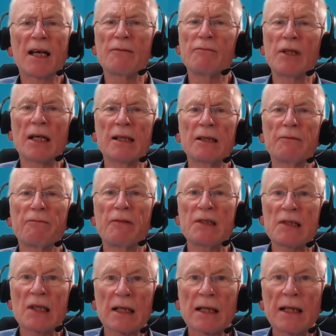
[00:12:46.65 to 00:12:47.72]
I've done it
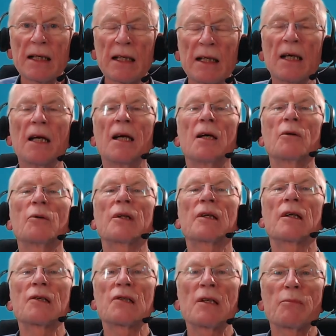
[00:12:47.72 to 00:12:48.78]
physically with
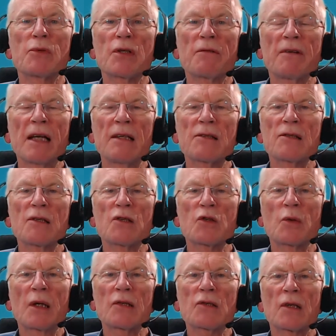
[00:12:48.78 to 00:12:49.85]
our SIPS events in
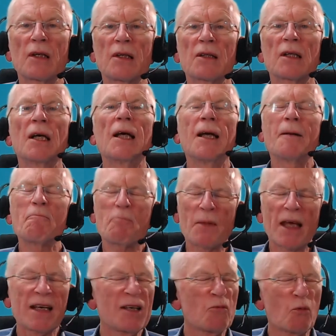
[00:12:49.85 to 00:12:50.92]
Switzerland,
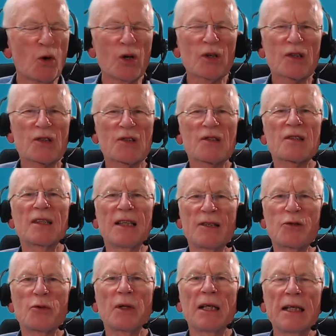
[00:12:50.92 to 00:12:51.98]
and it works.
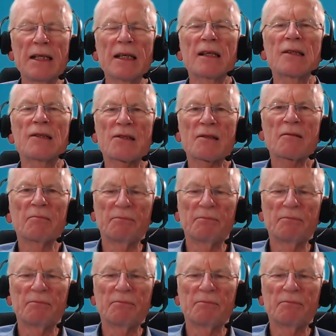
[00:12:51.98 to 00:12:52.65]
It's really nice.